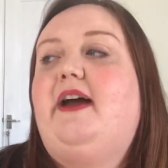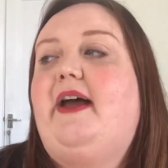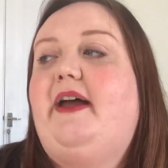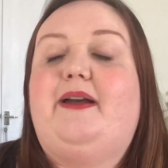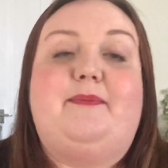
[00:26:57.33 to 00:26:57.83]

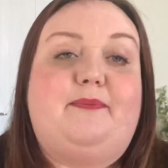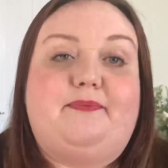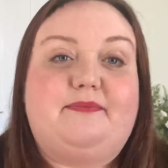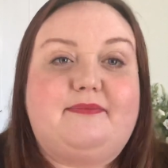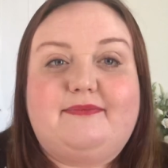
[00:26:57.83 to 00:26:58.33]
Do
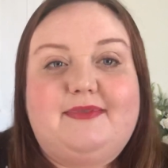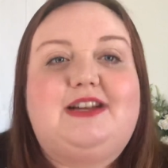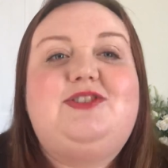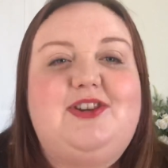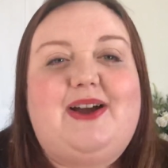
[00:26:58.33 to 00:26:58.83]

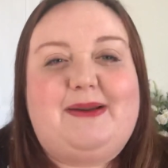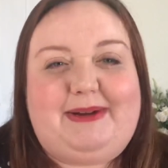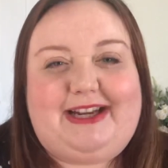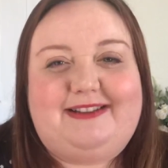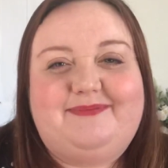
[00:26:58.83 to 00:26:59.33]
you know what I
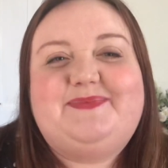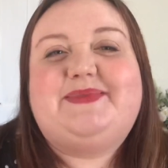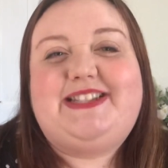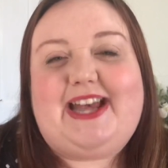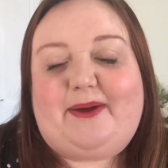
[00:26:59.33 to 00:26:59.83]
mean?
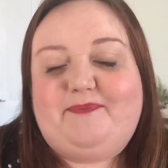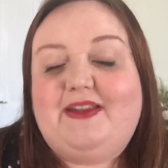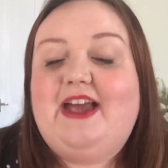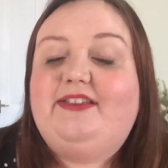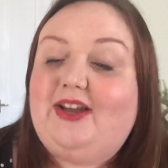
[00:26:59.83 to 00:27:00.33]
So
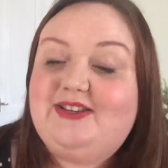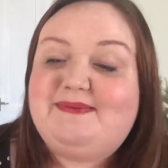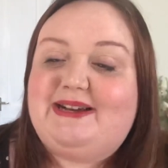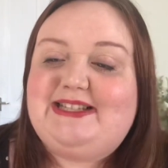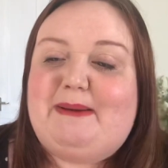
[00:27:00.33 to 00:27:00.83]
those are
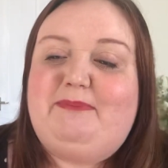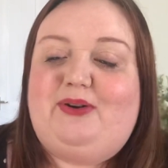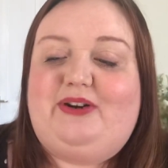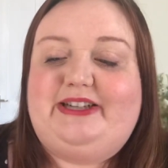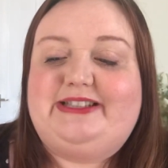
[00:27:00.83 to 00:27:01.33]
my 10
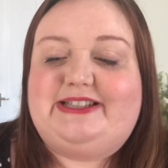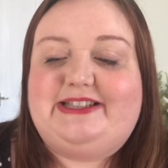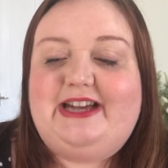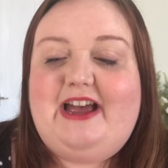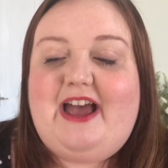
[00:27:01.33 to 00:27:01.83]

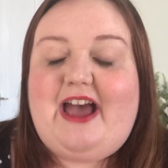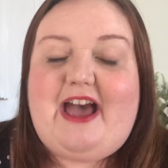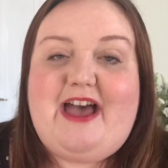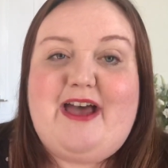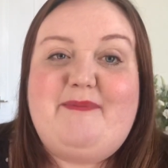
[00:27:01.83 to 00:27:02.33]
points.
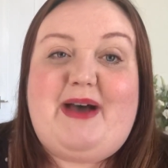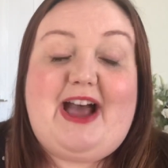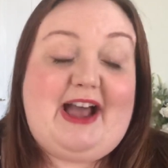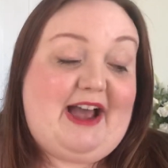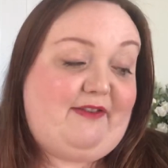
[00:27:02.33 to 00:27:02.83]

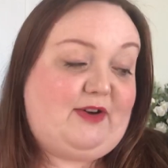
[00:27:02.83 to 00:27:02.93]
I have